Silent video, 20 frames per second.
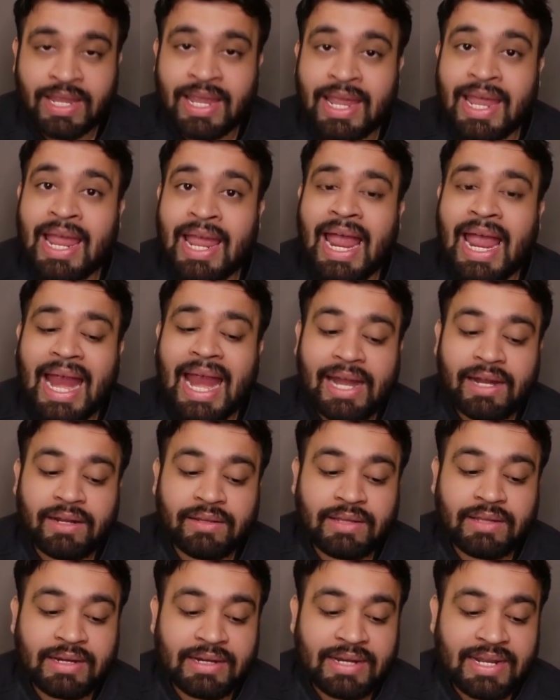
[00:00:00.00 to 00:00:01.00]
And the
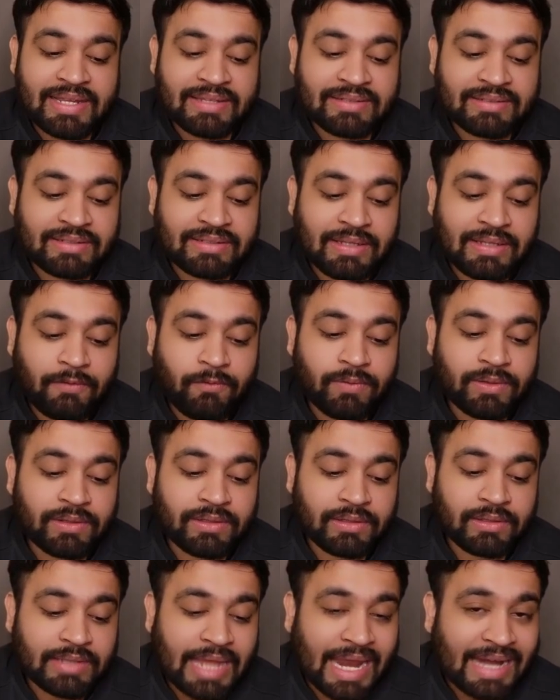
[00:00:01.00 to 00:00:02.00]
next
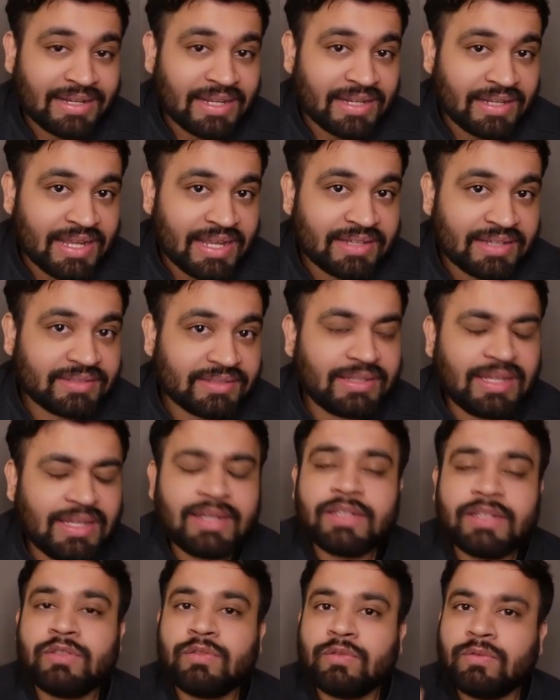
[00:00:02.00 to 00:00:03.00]
thing is
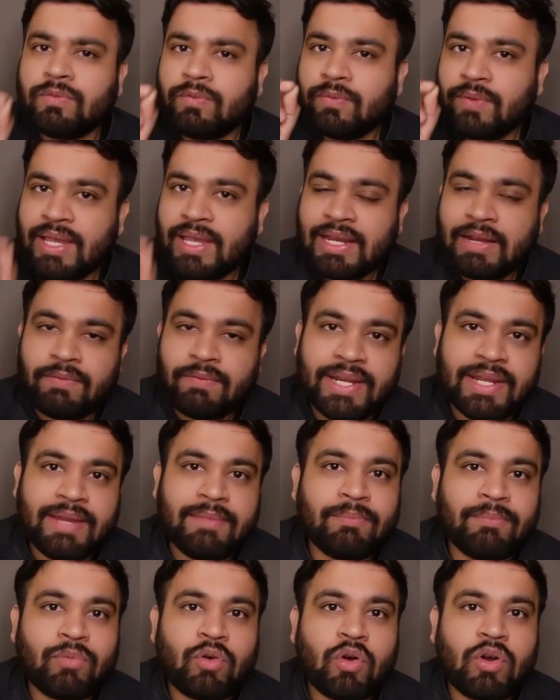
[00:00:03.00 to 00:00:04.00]
very
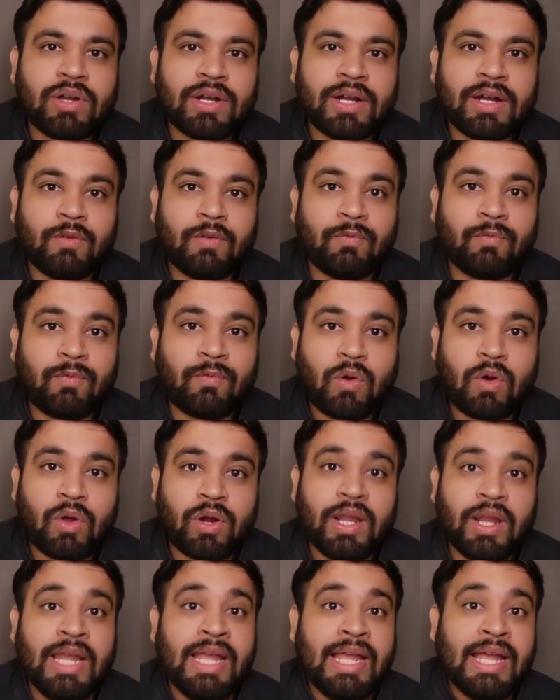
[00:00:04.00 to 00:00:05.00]
important for
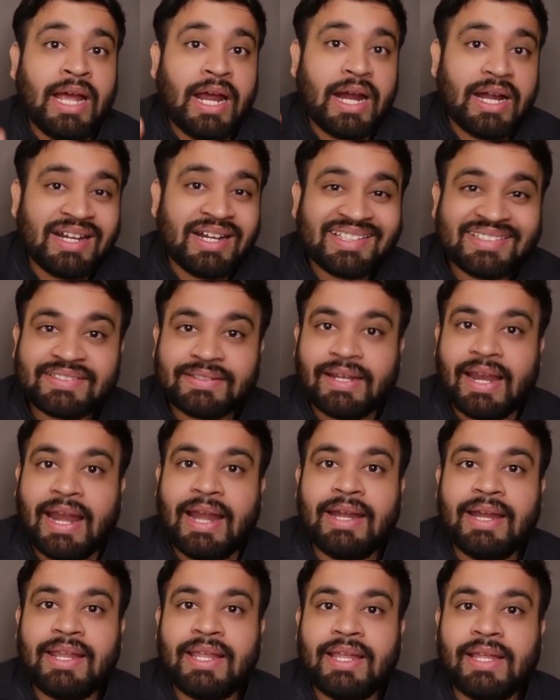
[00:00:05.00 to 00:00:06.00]

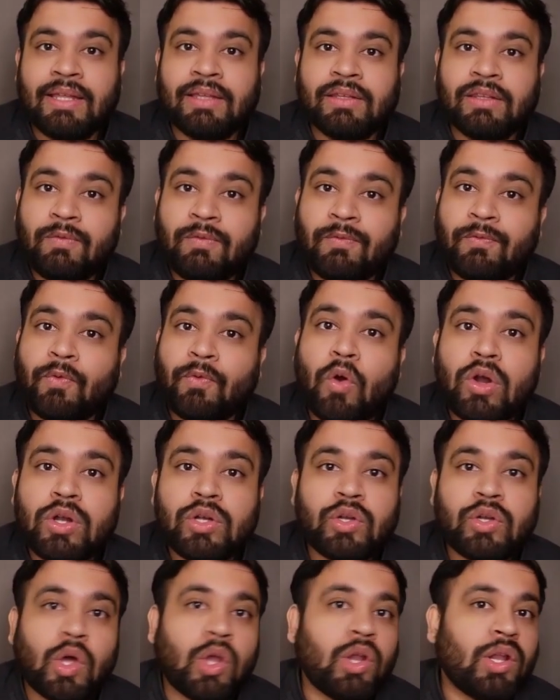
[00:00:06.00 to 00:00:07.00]
understanding the fault
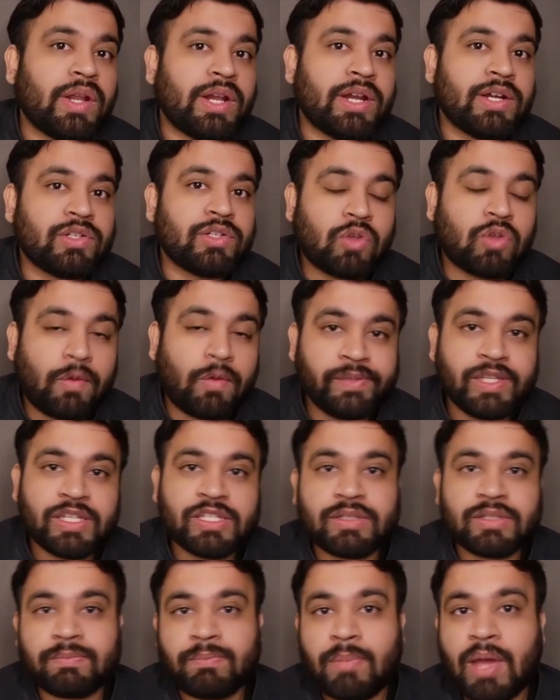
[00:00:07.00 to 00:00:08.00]
tolerance of the
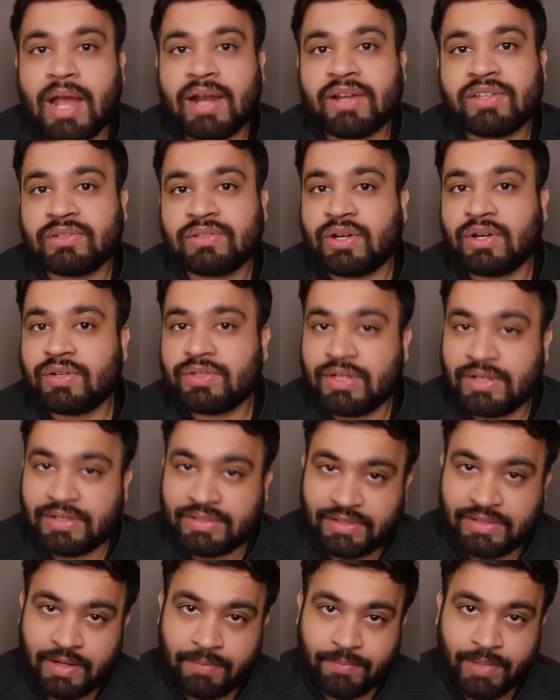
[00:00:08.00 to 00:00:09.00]
Spark structured
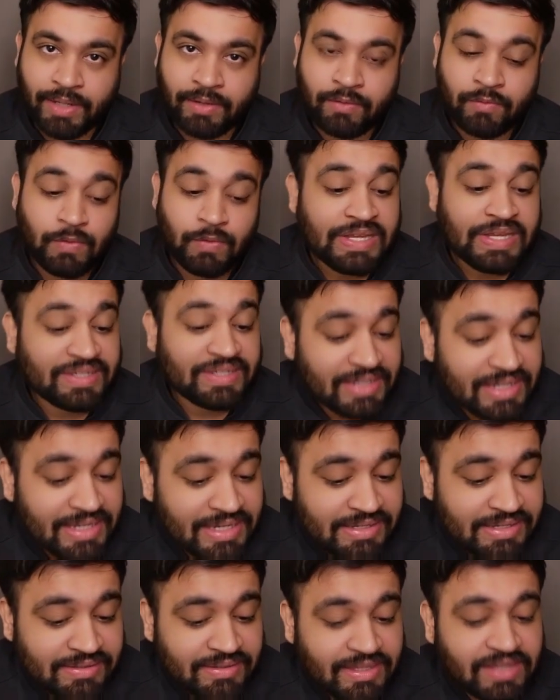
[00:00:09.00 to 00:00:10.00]
streaming, which is
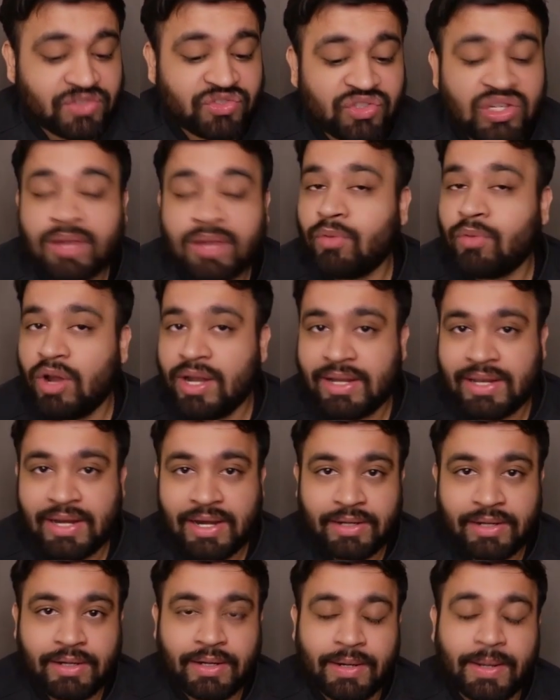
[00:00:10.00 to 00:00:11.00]
the checkpoint directory.